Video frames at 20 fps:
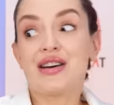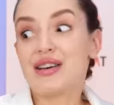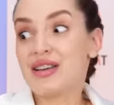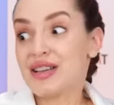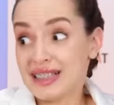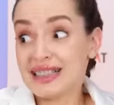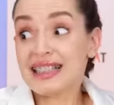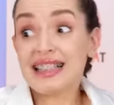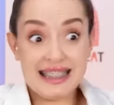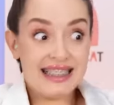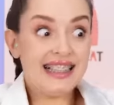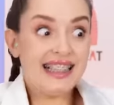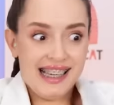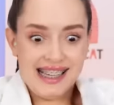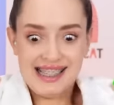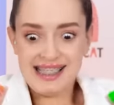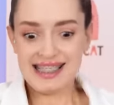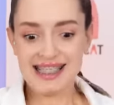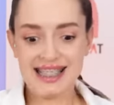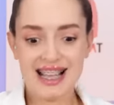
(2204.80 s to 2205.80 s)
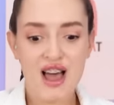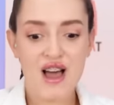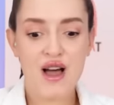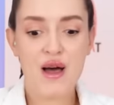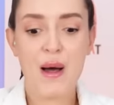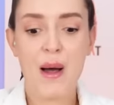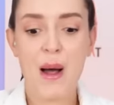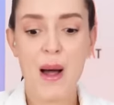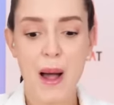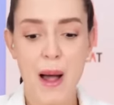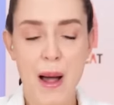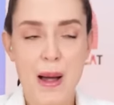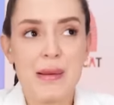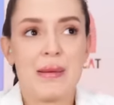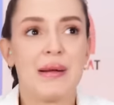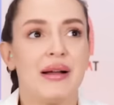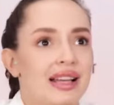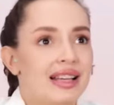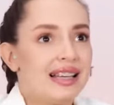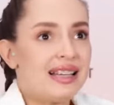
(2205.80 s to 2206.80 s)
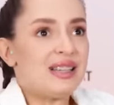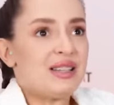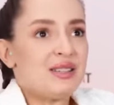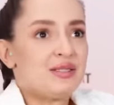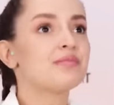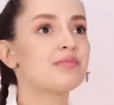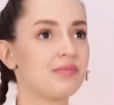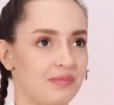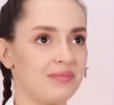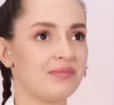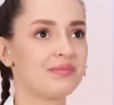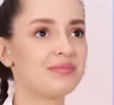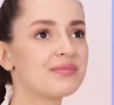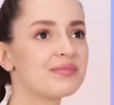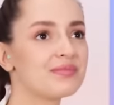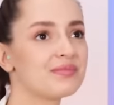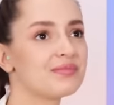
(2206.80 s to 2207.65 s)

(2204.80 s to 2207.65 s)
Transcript: can totally do something with them. I'm a genius!